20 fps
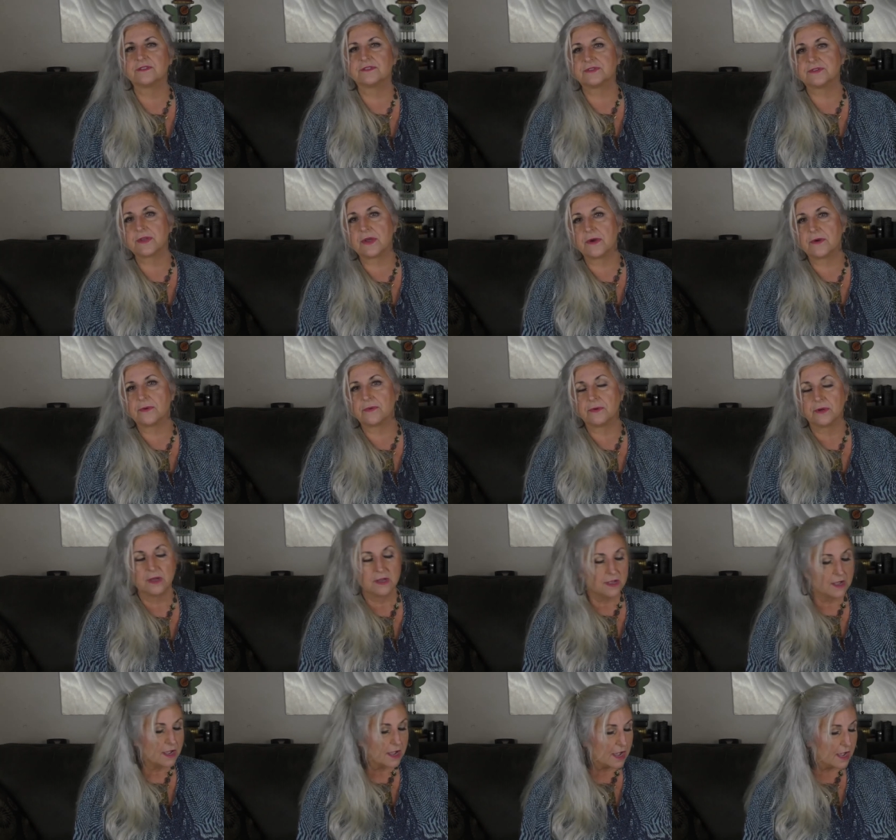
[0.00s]
So
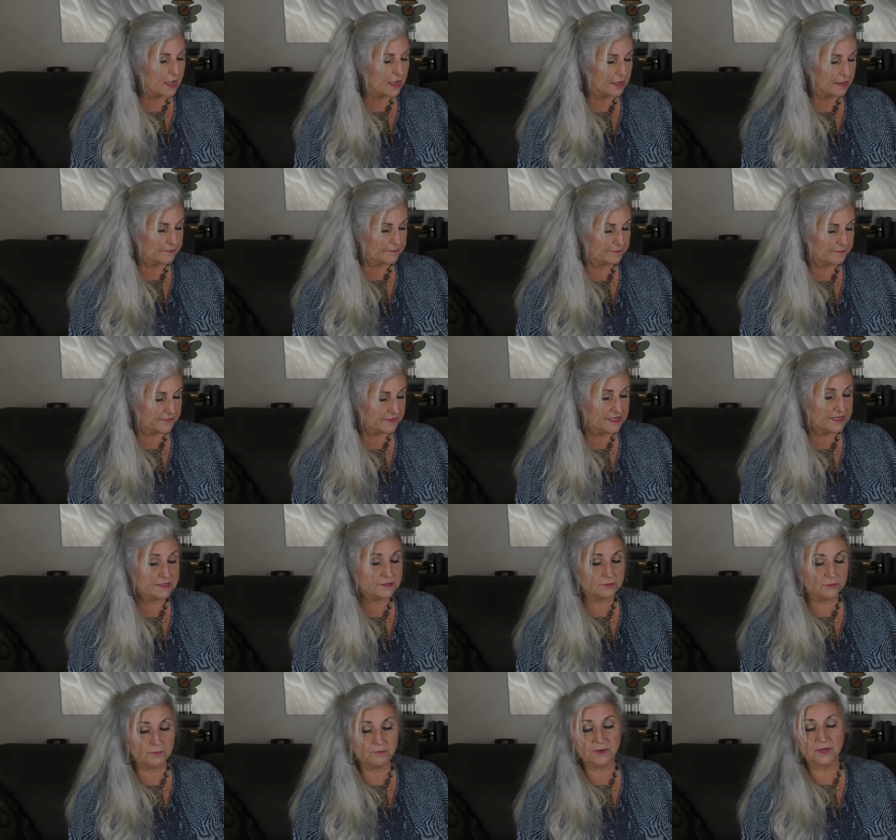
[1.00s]

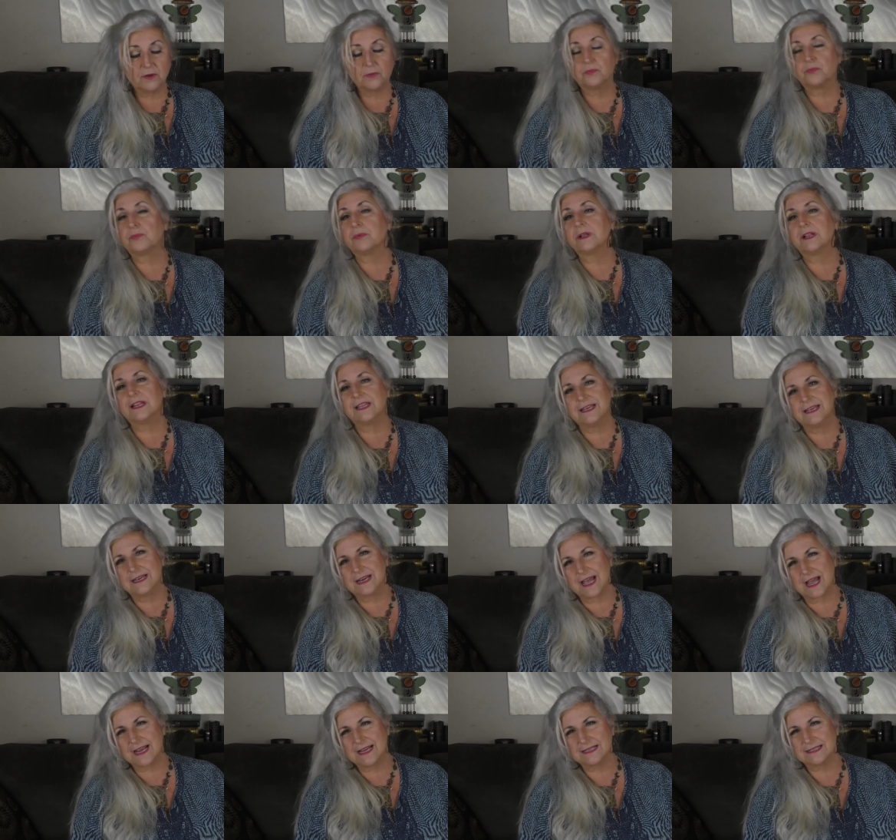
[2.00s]
these would be a really
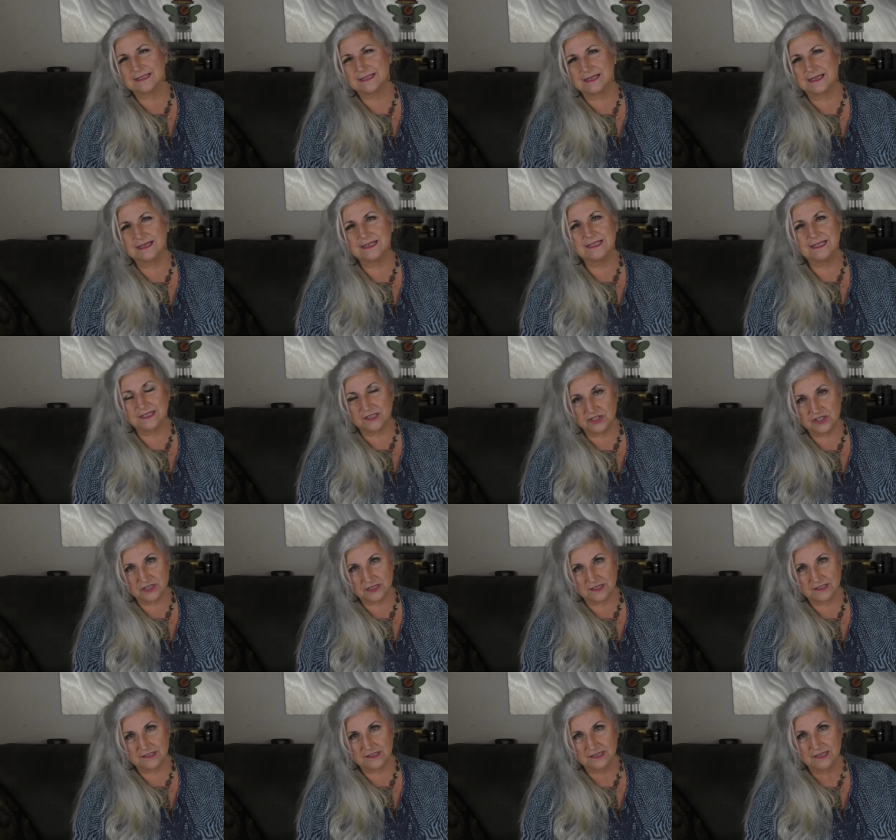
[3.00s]
nice
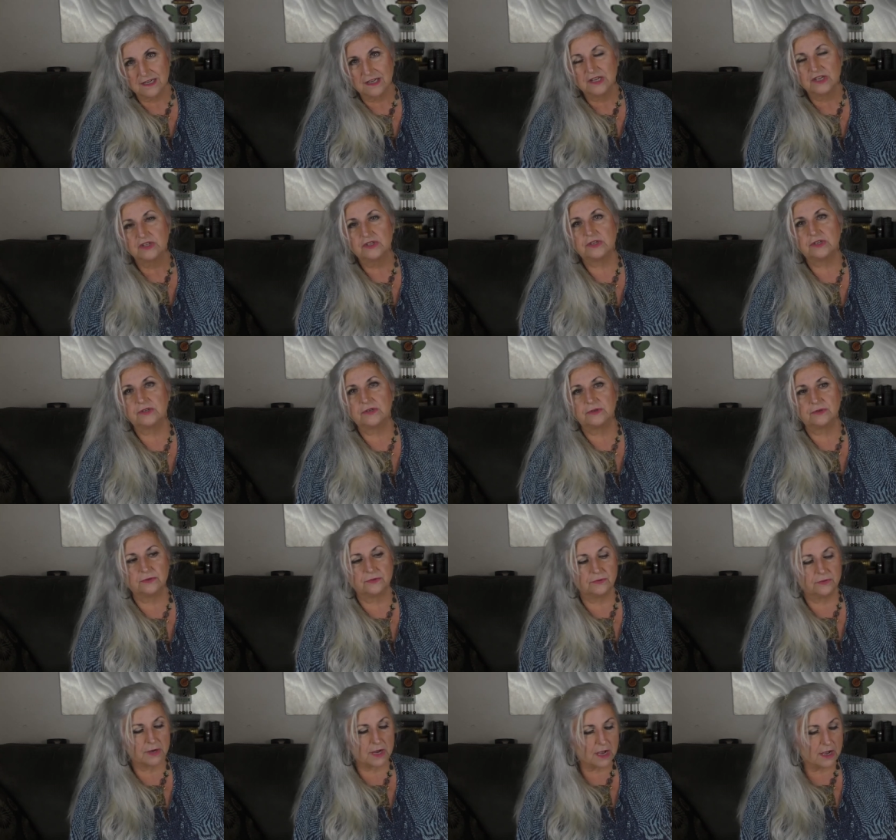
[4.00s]
addition
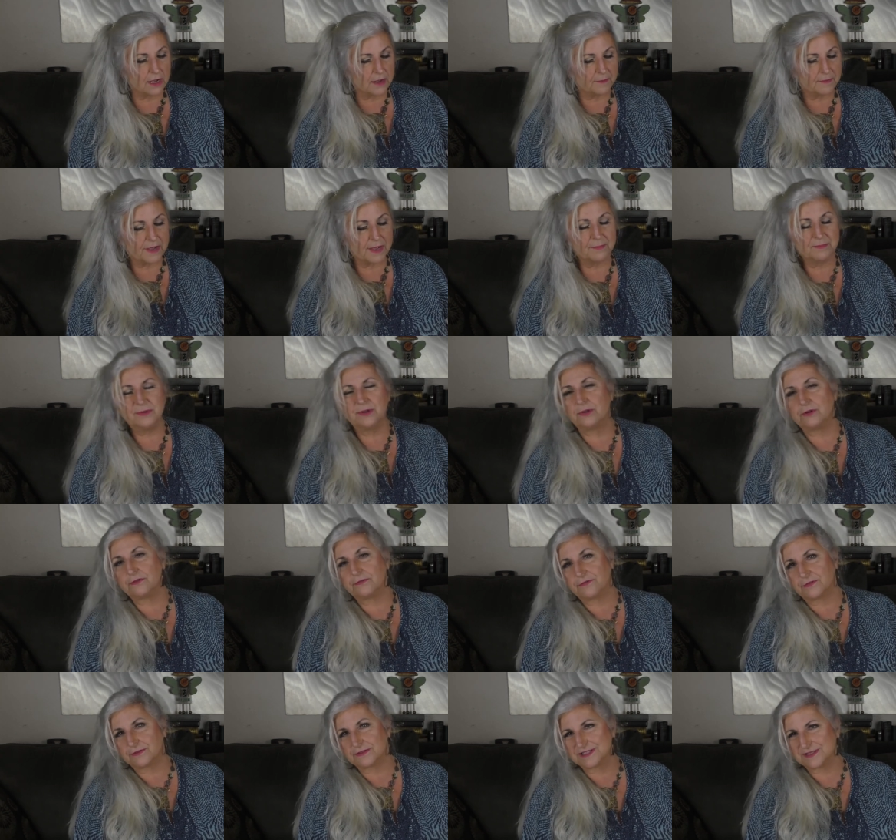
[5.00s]
to a
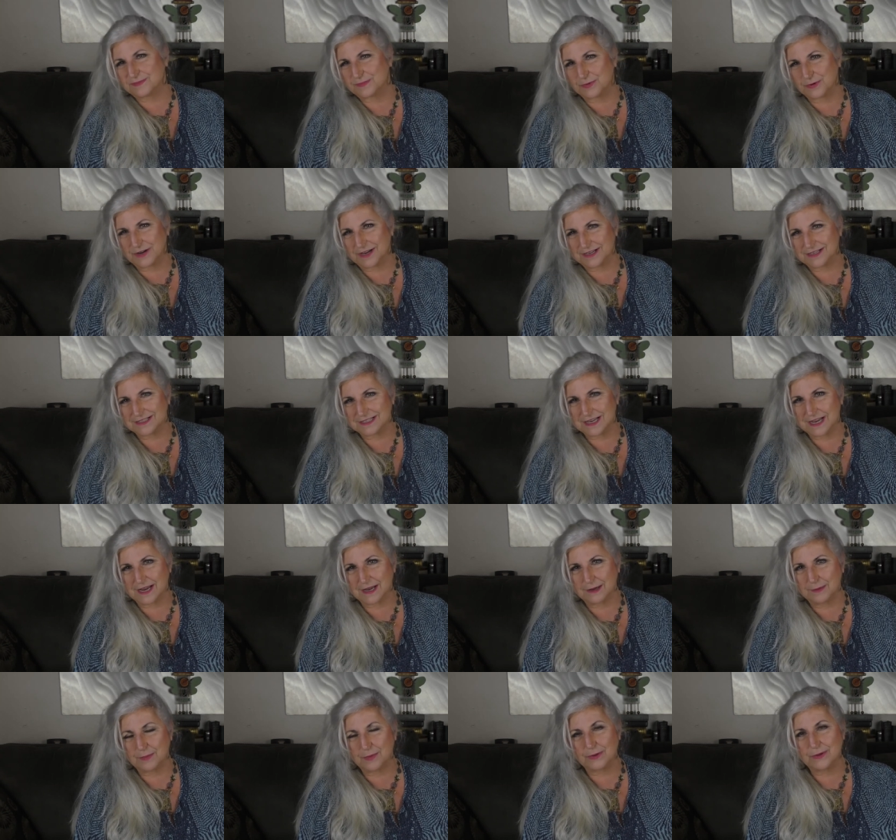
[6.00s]
beautiful spring
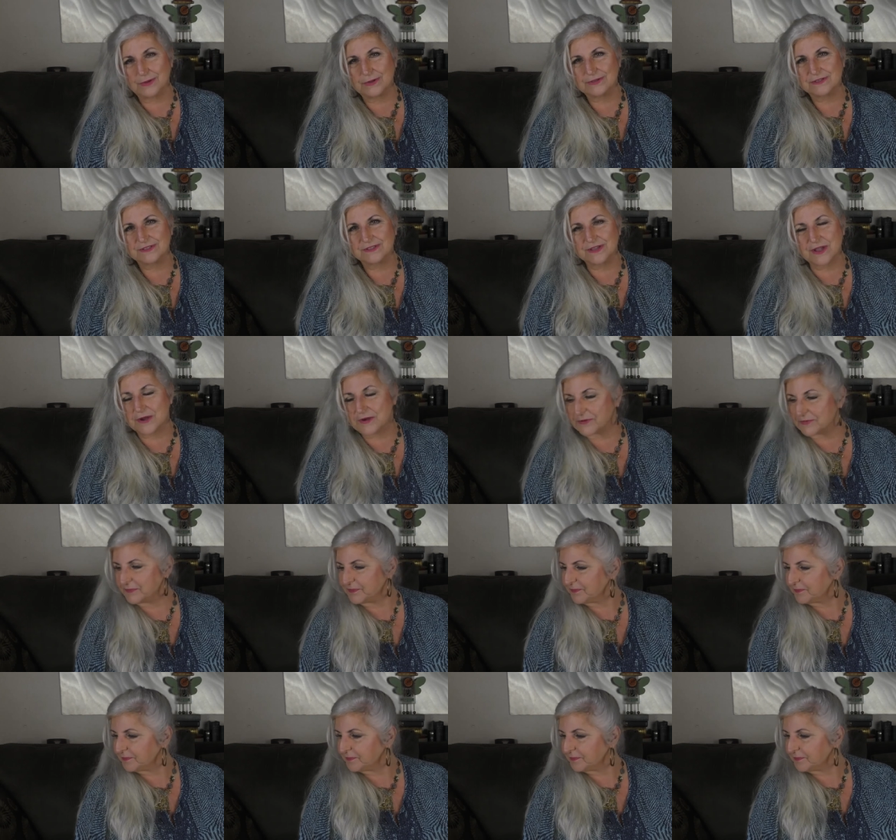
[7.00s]
table. So,